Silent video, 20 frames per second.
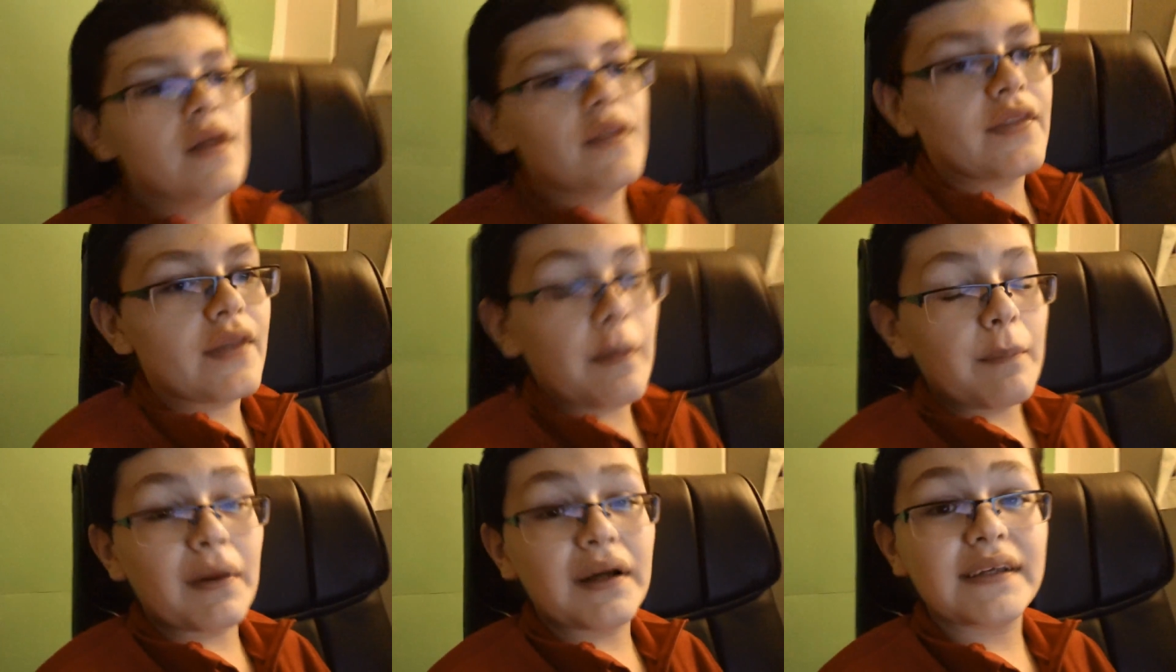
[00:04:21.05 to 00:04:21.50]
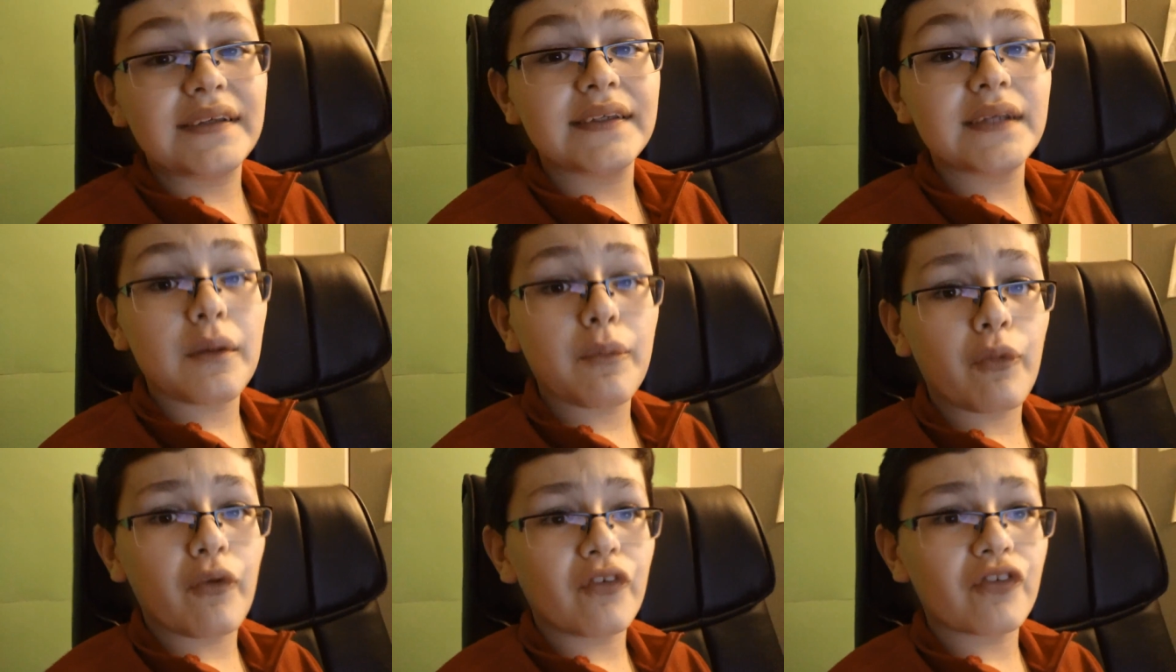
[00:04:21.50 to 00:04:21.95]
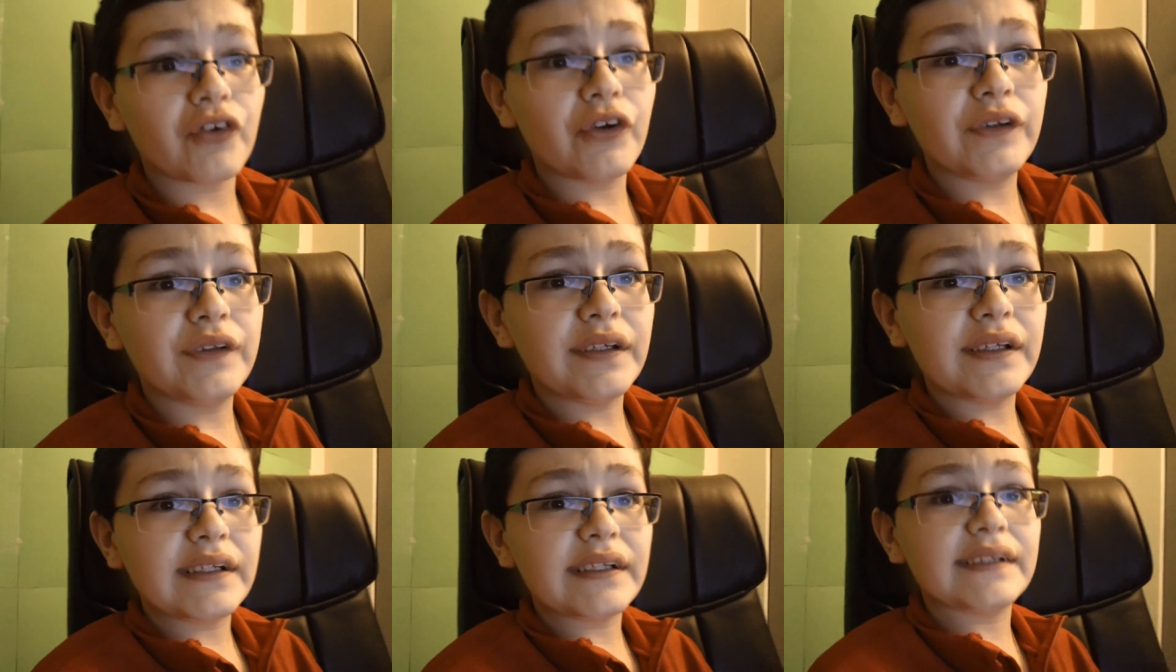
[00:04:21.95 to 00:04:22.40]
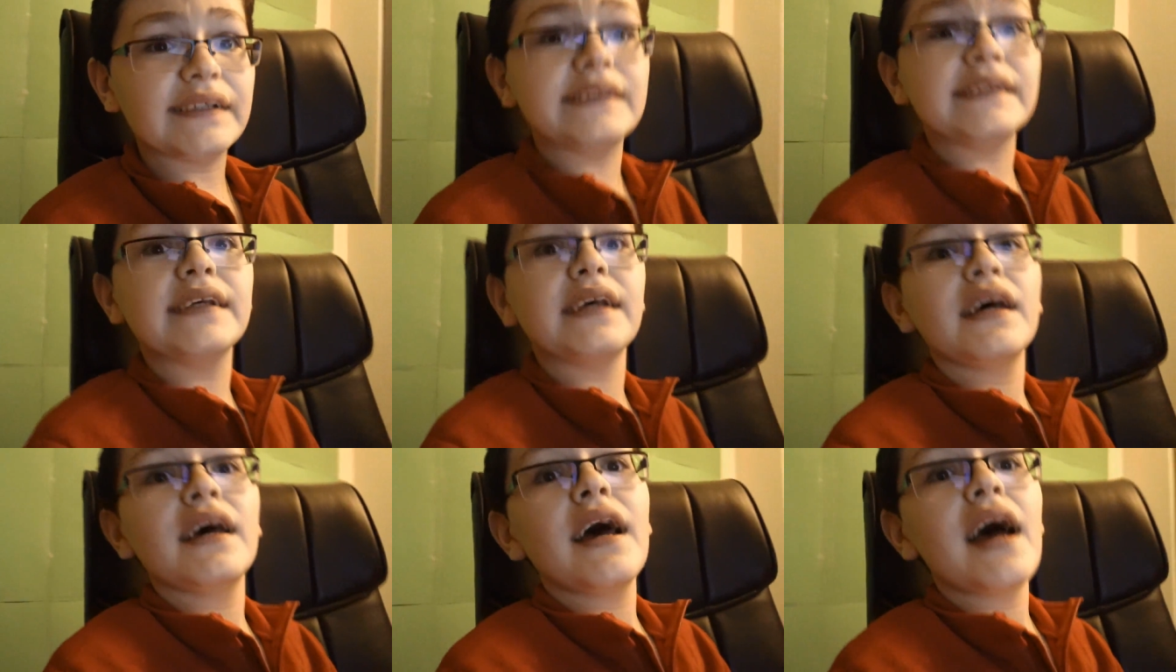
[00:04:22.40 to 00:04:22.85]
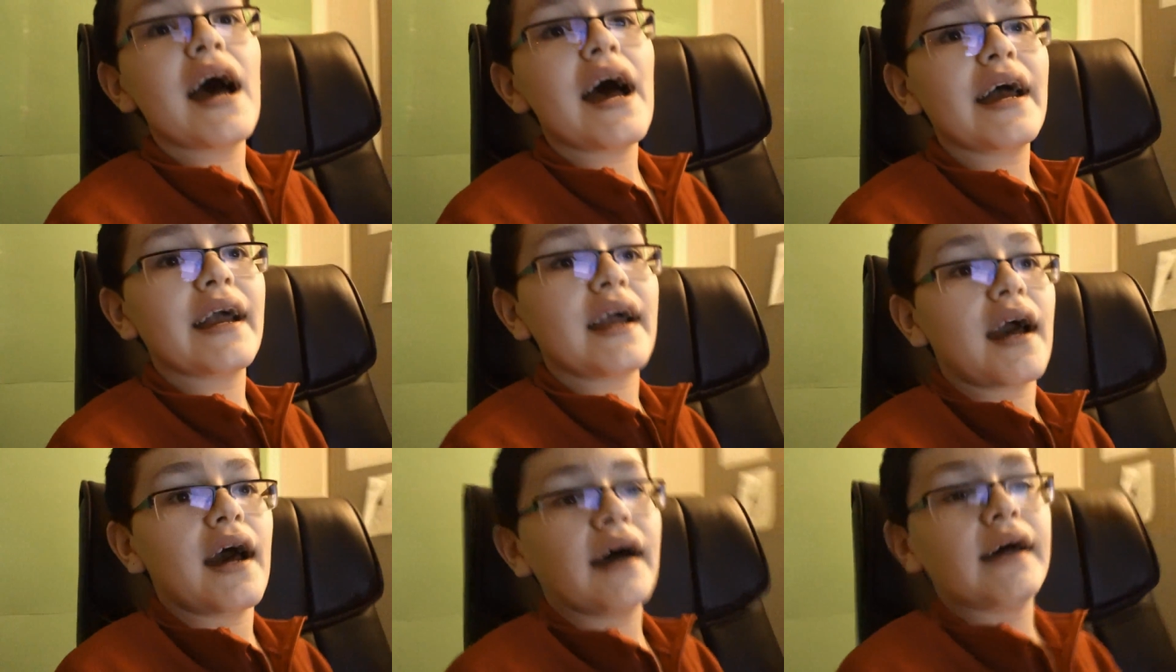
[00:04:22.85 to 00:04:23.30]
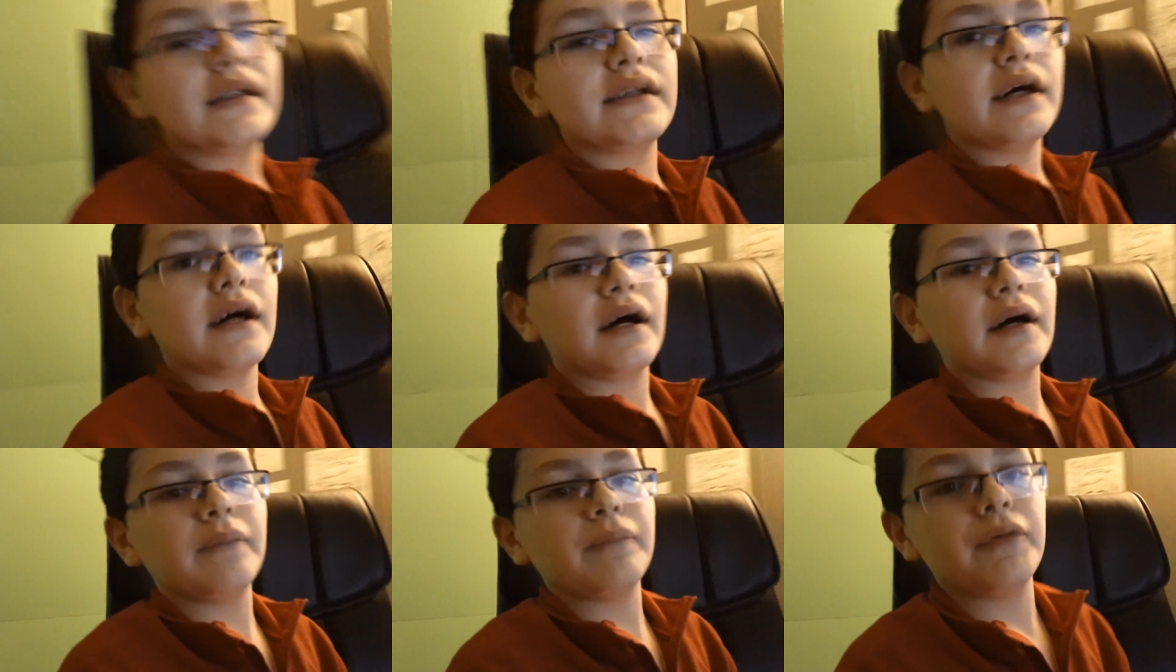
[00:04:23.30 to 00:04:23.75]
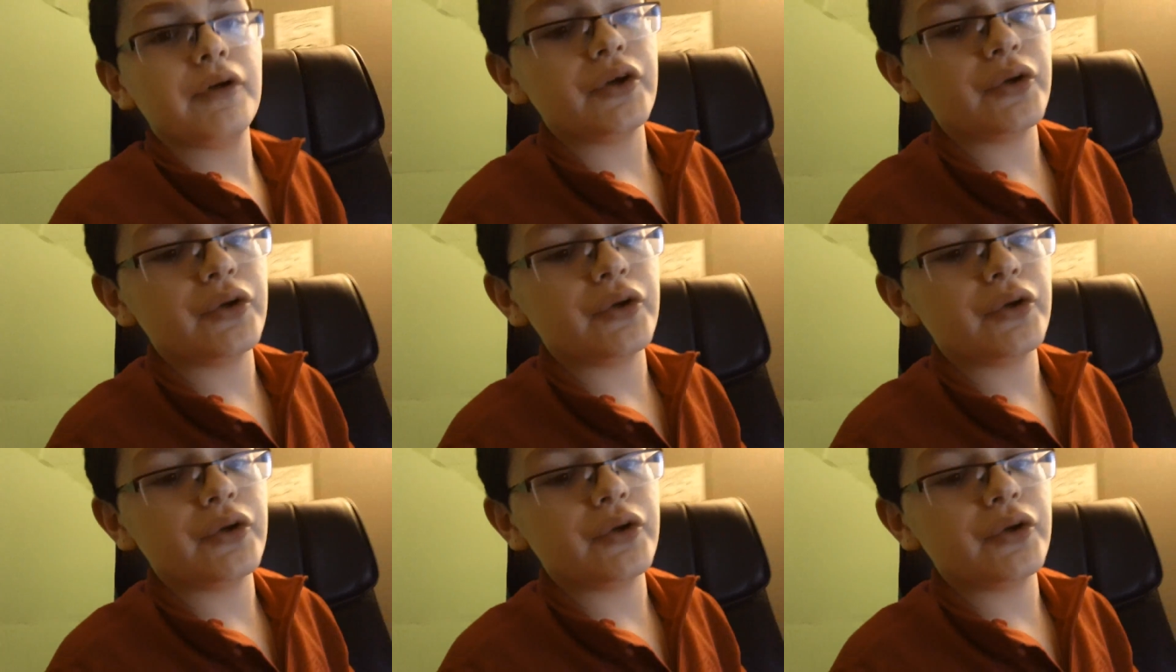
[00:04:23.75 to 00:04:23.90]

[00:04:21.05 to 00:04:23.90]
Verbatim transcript: that my subwoofer's in because I got um, a